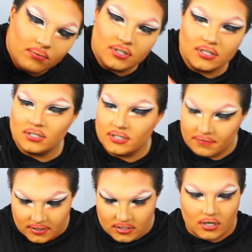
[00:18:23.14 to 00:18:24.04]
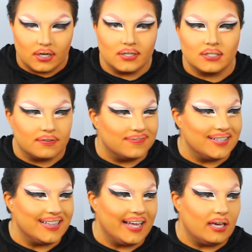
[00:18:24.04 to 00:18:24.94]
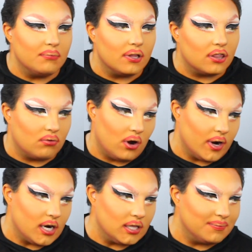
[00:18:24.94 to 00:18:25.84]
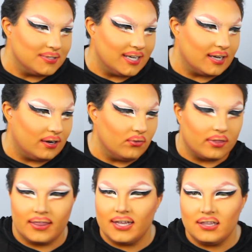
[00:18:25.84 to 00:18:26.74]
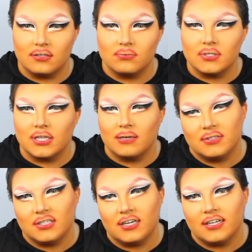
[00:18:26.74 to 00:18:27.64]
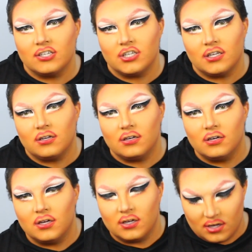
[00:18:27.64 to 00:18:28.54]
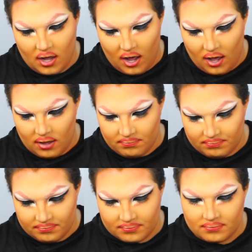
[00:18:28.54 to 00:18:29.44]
which is Jeffree Star's Flamethrower lipstick. I don't think this was limited edition. I'm